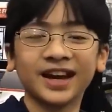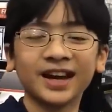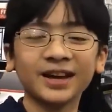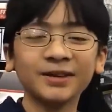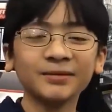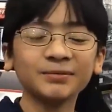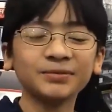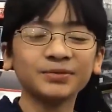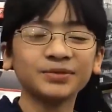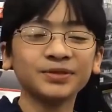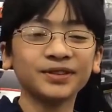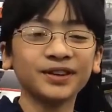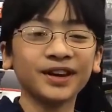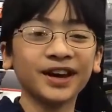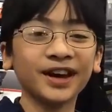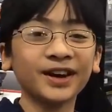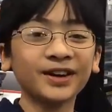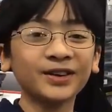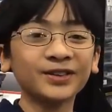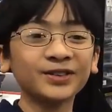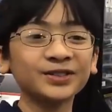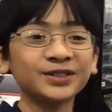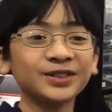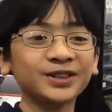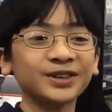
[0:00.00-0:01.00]
I'm
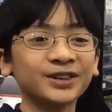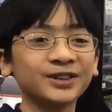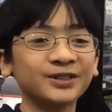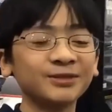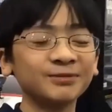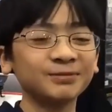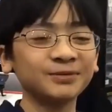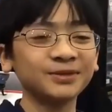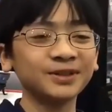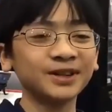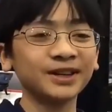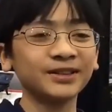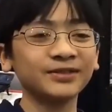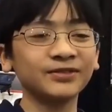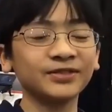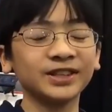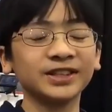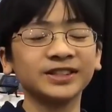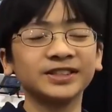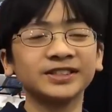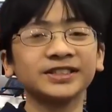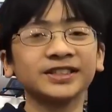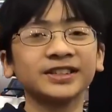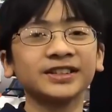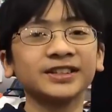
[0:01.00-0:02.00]
proud um, of
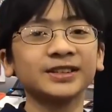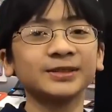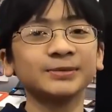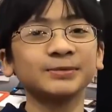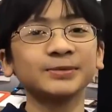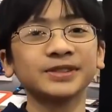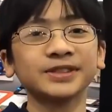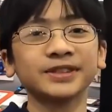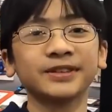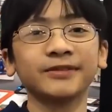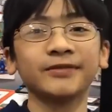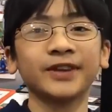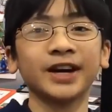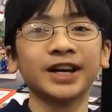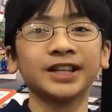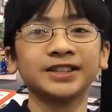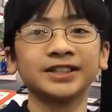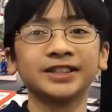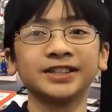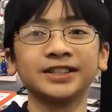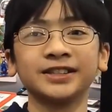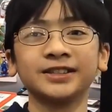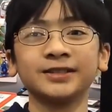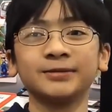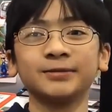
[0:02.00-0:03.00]
each sums of
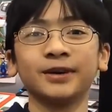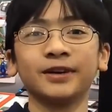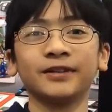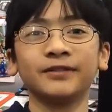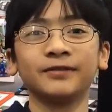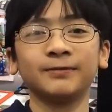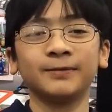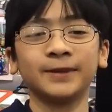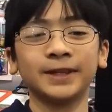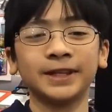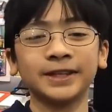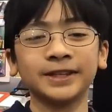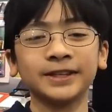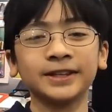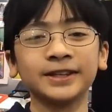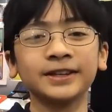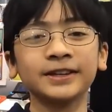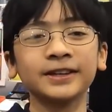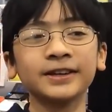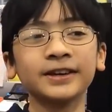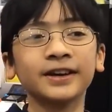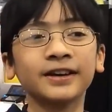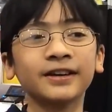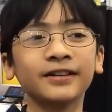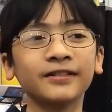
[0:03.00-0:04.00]
my team, of
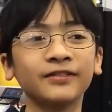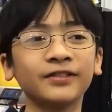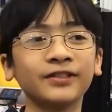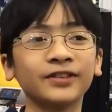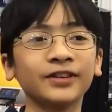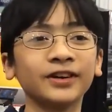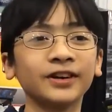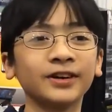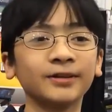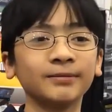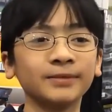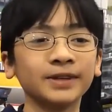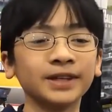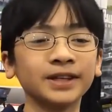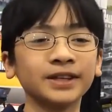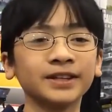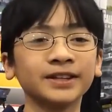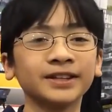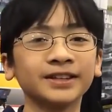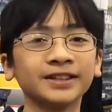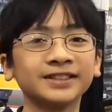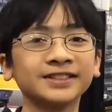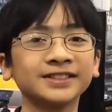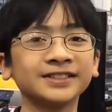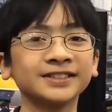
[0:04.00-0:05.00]
me, for uh,
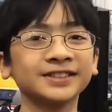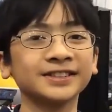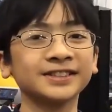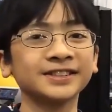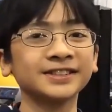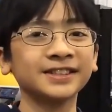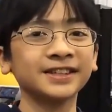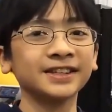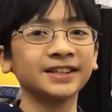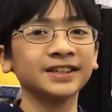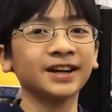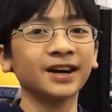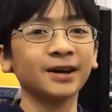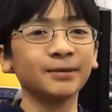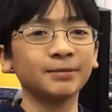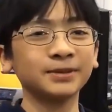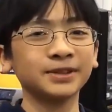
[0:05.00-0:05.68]
making it to the state